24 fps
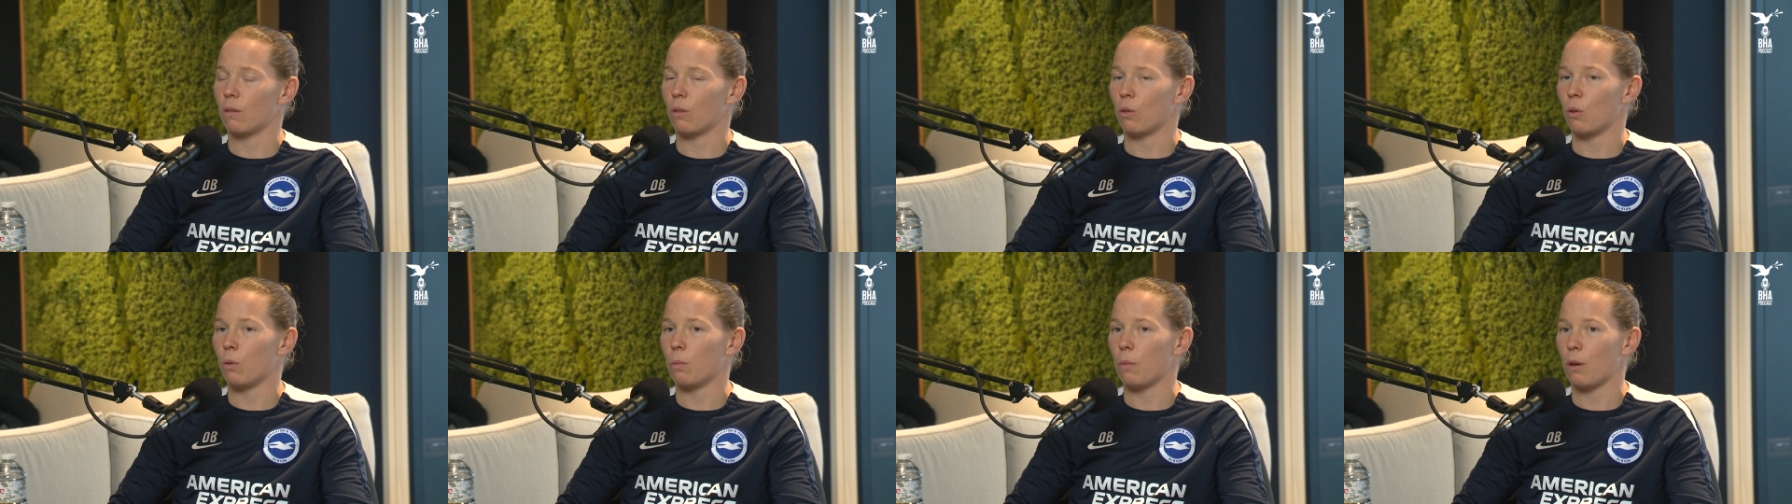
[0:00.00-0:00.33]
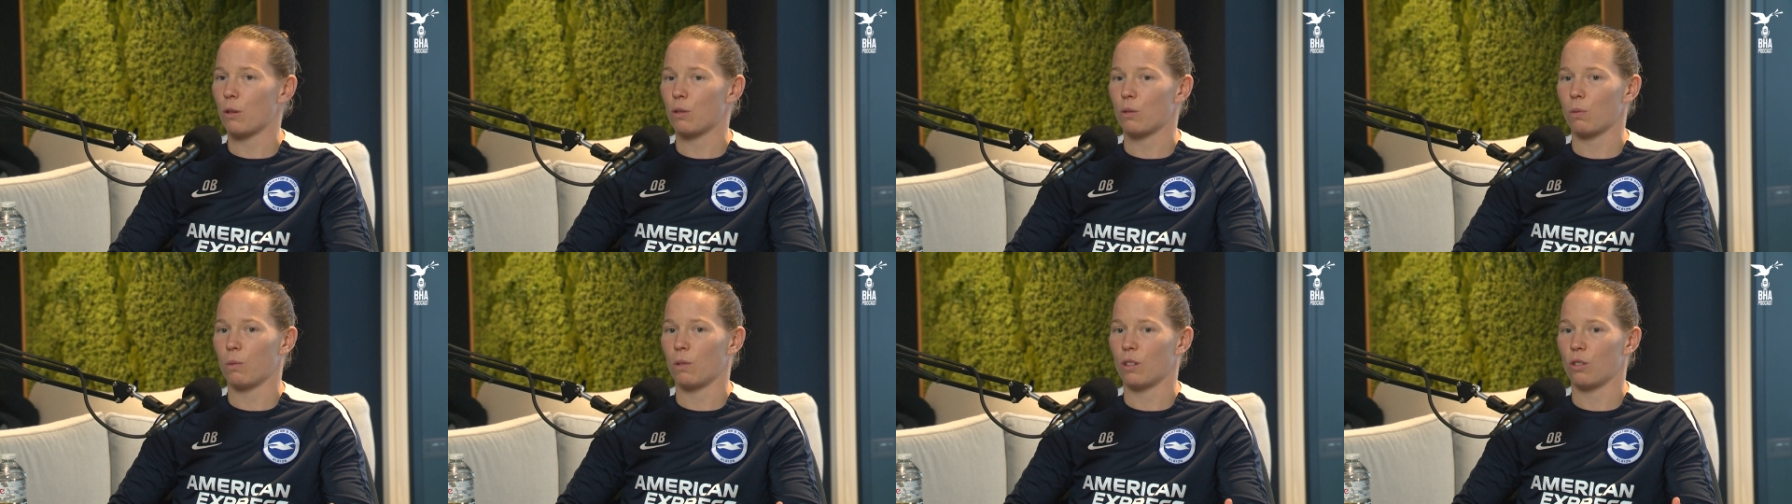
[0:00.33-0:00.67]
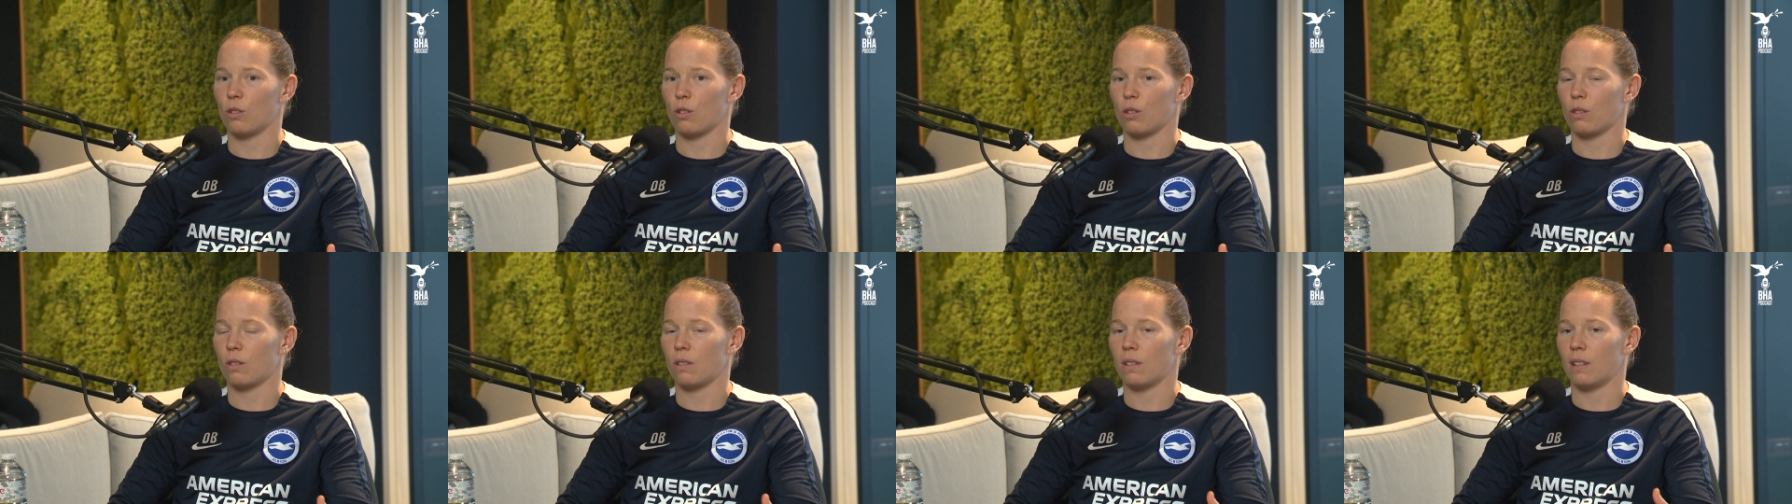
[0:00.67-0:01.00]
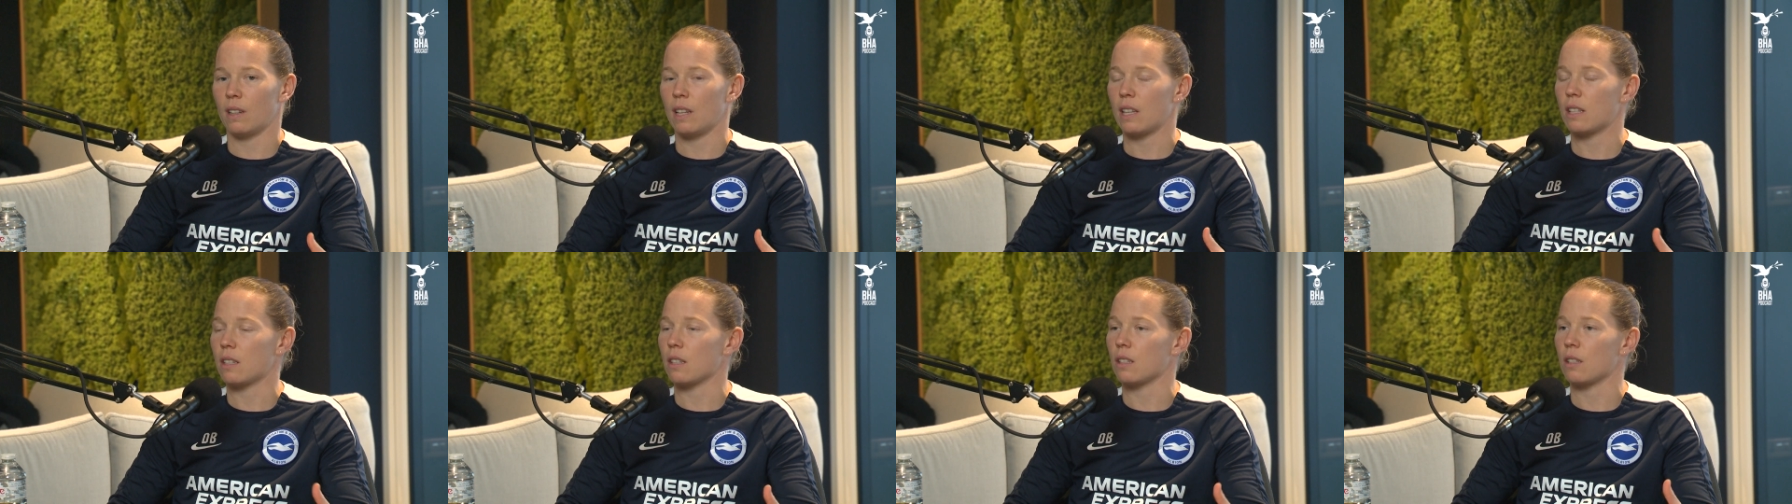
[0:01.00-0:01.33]
almost want to just
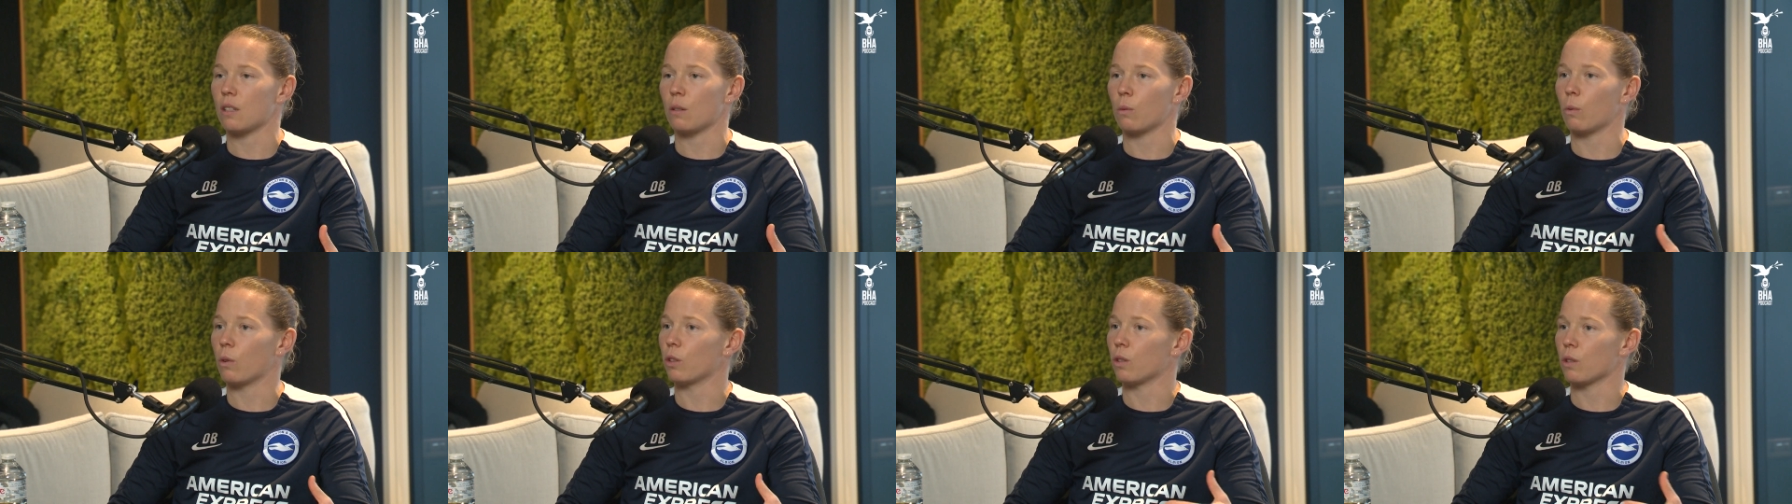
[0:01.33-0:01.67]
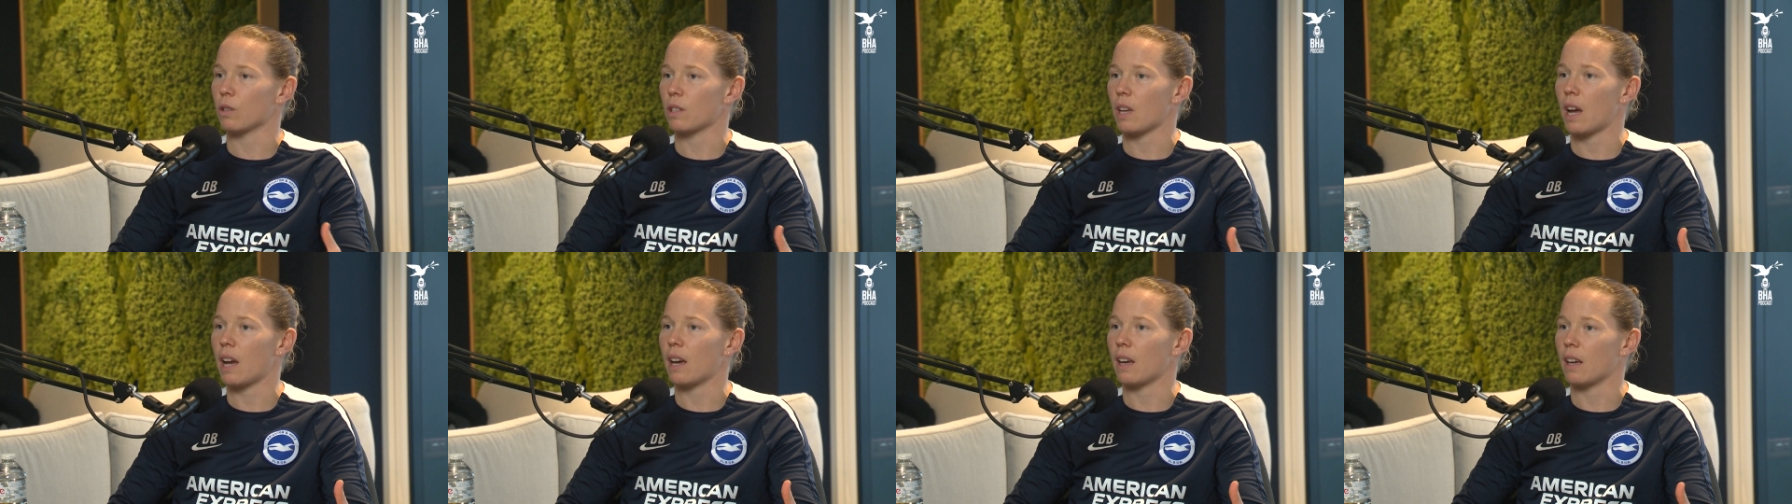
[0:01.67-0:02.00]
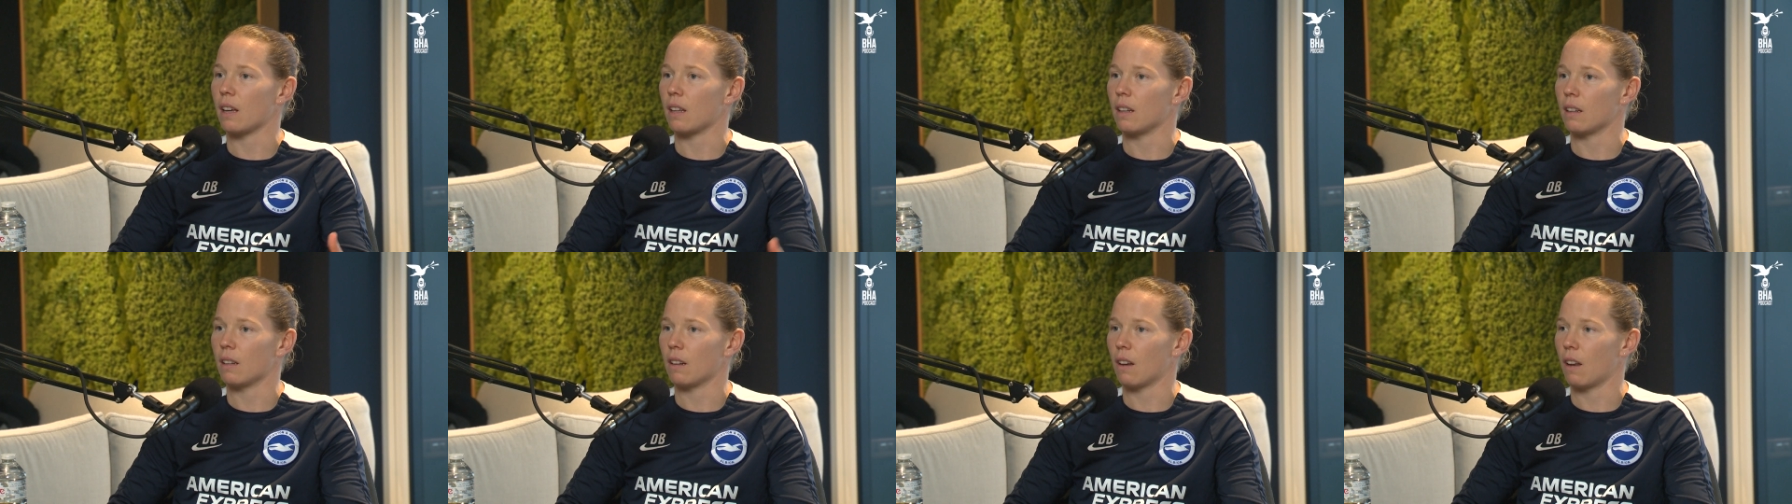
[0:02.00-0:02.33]
listen to what you're saying.